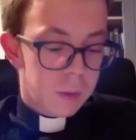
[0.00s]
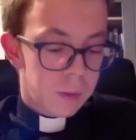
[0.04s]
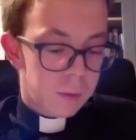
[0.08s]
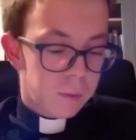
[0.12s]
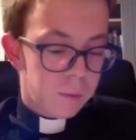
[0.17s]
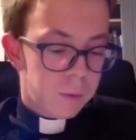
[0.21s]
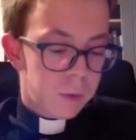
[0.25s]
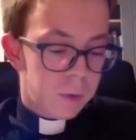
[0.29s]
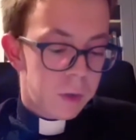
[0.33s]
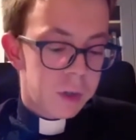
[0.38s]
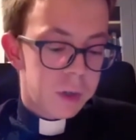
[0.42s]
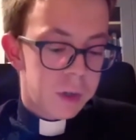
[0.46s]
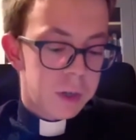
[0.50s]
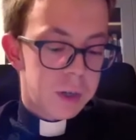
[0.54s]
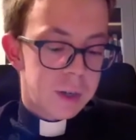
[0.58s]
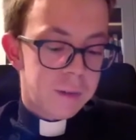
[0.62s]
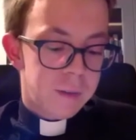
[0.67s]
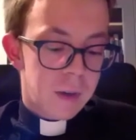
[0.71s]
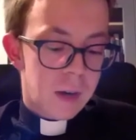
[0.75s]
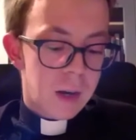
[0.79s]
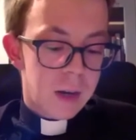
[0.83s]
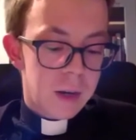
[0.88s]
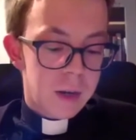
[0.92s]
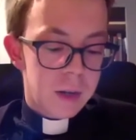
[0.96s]
further
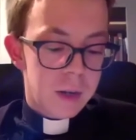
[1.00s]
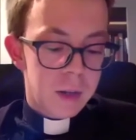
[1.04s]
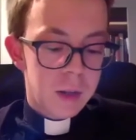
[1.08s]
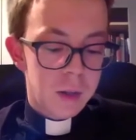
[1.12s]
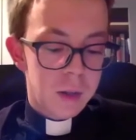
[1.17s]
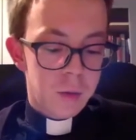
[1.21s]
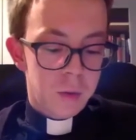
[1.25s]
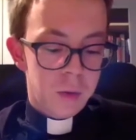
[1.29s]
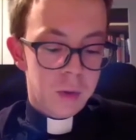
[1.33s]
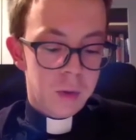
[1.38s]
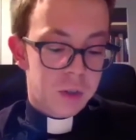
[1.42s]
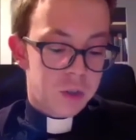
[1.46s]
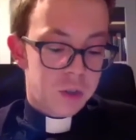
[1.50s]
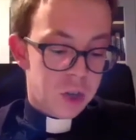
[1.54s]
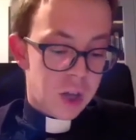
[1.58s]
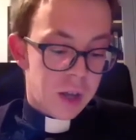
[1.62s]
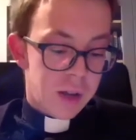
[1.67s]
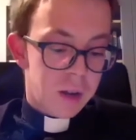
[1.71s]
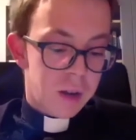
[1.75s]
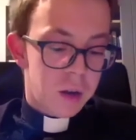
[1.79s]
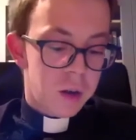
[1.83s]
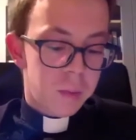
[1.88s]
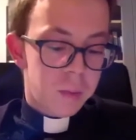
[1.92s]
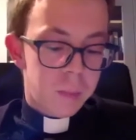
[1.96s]
divided into the
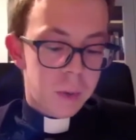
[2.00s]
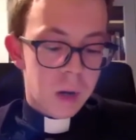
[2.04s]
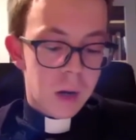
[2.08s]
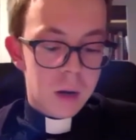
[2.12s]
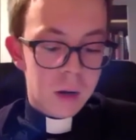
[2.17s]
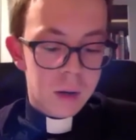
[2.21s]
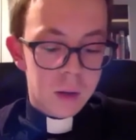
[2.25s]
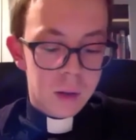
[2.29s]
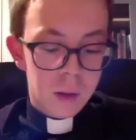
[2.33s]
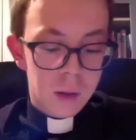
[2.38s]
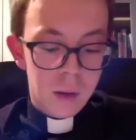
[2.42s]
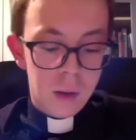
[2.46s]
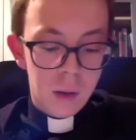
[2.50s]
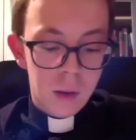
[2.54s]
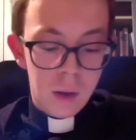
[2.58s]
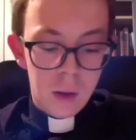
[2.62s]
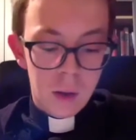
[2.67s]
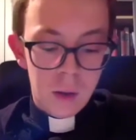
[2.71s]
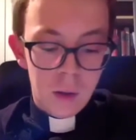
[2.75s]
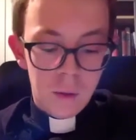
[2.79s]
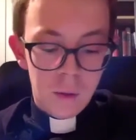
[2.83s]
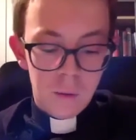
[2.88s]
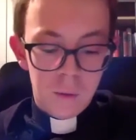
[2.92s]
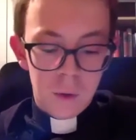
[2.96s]
general part,
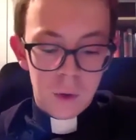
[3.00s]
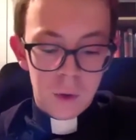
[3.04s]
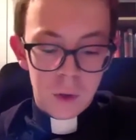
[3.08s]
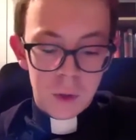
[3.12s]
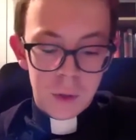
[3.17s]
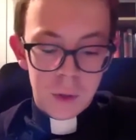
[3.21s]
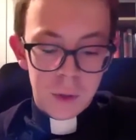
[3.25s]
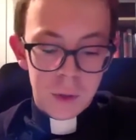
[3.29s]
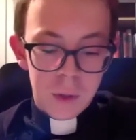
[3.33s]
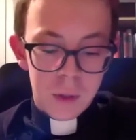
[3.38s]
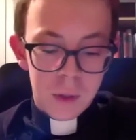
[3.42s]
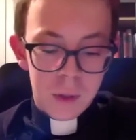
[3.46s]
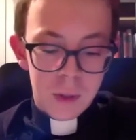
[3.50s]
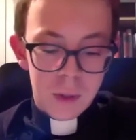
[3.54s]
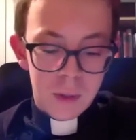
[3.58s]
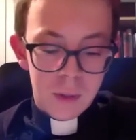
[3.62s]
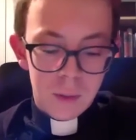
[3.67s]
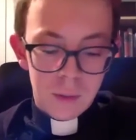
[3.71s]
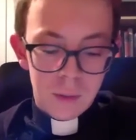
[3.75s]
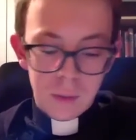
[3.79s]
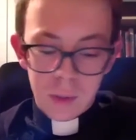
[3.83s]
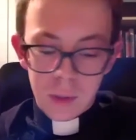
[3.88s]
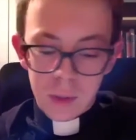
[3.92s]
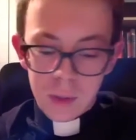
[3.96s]
verses
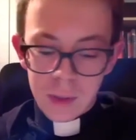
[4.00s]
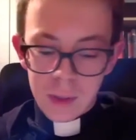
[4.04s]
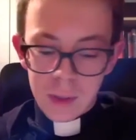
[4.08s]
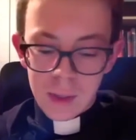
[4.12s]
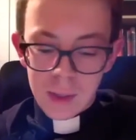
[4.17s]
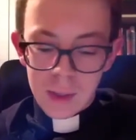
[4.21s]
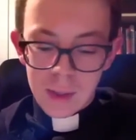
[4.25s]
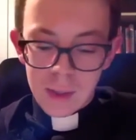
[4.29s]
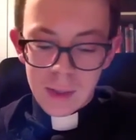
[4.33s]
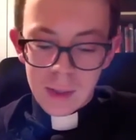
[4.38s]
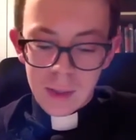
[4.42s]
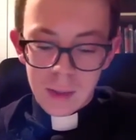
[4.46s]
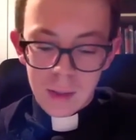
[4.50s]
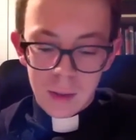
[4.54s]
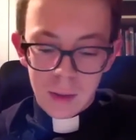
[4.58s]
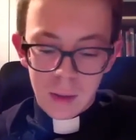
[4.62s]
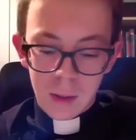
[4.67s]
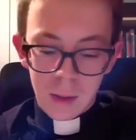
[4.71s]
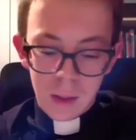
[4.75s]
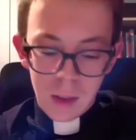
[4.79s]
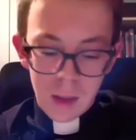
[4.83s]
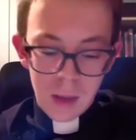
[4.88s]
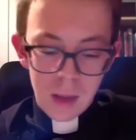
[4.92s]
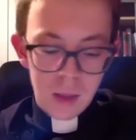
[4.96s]

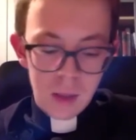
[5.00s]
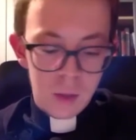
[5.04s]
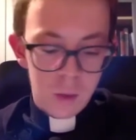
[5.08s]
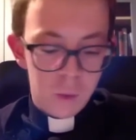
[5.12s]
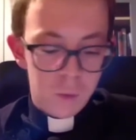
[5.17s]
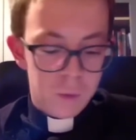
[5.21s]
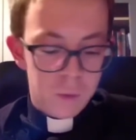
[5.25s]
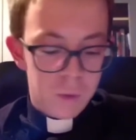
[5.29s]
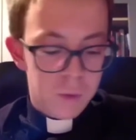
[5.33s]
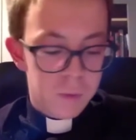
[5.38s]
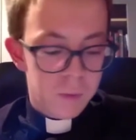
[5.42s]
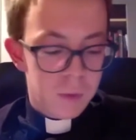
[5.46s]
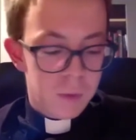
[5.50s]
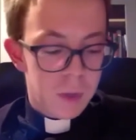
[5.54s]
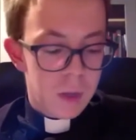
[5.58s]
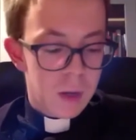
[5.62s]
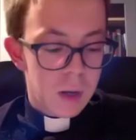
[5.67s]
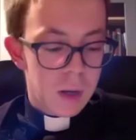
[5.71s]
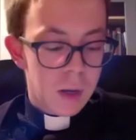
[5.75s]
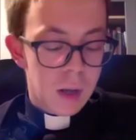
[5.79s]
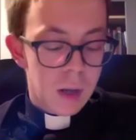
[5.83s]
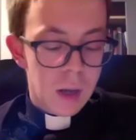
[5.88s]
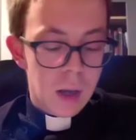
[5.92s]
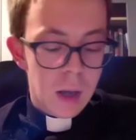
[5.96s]
10 to
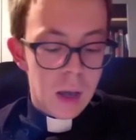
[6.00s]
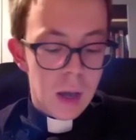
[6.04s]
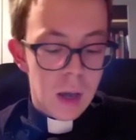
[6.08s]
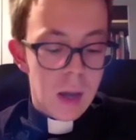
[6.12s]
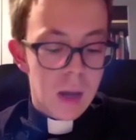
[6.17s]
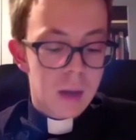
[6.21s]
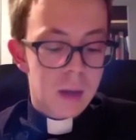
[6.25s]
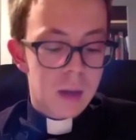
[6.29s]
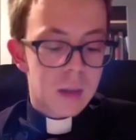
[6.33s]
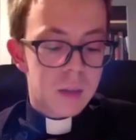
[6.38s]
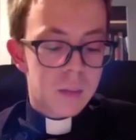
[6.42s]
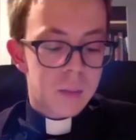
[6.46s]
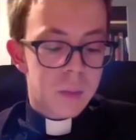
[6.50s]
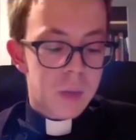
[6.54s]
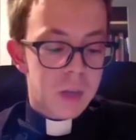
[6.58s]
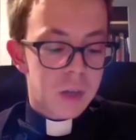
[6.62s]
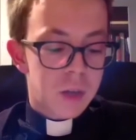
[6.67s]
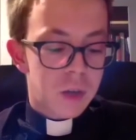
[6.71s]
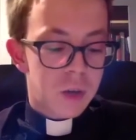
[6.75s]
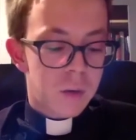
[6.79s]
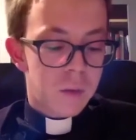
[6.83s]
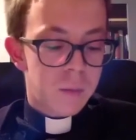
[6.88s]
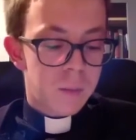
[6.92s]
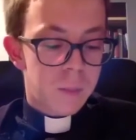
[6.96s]
15, and the
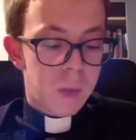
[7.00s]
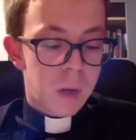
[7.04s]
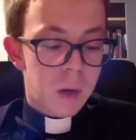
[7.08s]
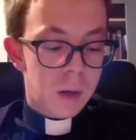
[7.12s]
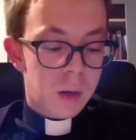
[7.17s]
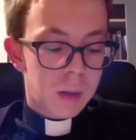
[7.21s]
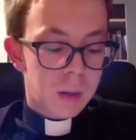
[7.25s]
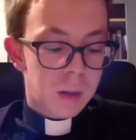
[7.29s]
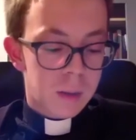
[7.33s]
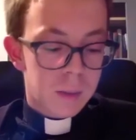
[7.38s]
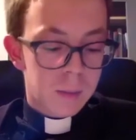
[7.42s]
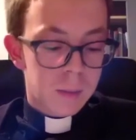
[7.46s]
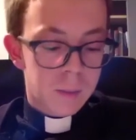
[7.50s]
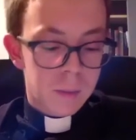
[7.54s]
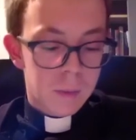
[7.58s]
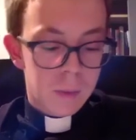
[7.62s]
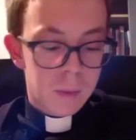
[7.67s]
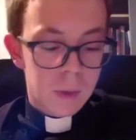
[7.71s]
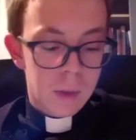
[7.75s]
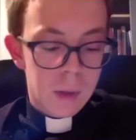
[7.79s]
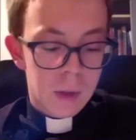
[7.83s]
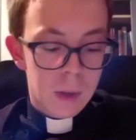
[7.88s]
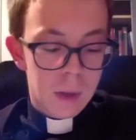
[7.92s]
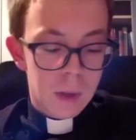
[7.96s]
special part,
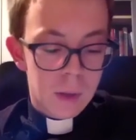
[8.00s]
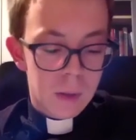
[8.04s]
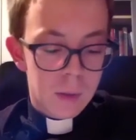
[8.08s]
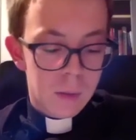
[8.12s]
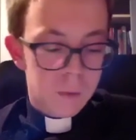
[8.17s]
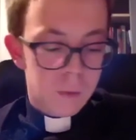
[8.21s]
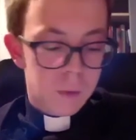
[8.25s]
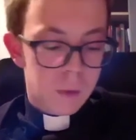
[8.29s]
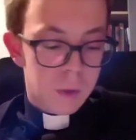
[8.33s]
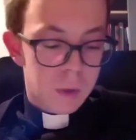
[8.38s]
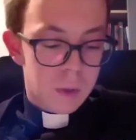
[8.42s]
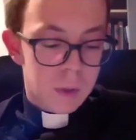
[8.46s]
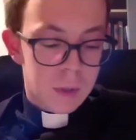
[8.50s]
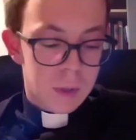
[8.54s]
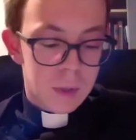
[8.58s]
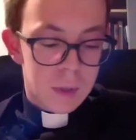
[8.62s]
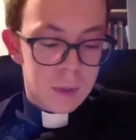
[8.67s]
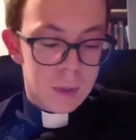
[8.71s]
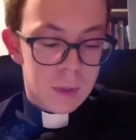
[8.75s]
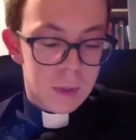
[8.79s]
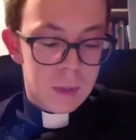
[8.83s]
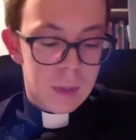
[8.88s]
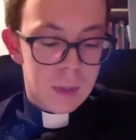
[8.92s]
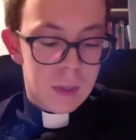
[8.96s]

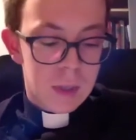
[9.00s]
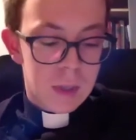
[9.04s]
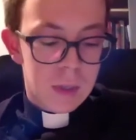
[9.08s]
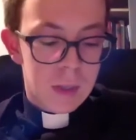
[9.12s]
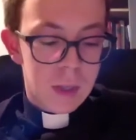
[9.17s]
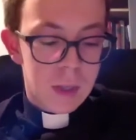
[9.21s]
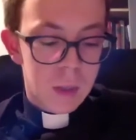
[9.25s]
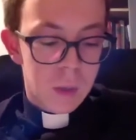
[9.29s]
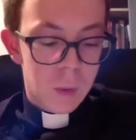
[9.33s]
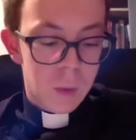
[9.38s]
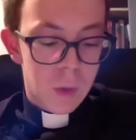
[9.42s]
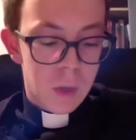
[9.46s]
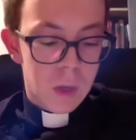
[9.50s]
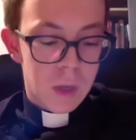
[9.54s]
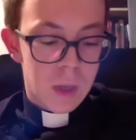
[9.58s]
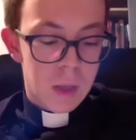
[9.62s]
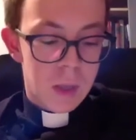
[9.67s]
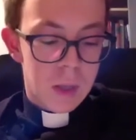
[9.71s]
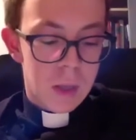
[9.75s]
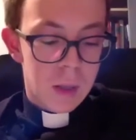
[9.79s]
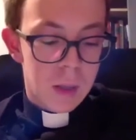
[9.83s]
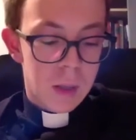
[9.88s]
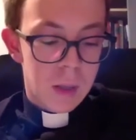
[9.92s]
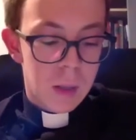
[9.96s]
verses 16 to
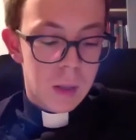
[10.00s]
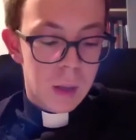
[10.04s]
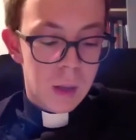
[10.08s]
18.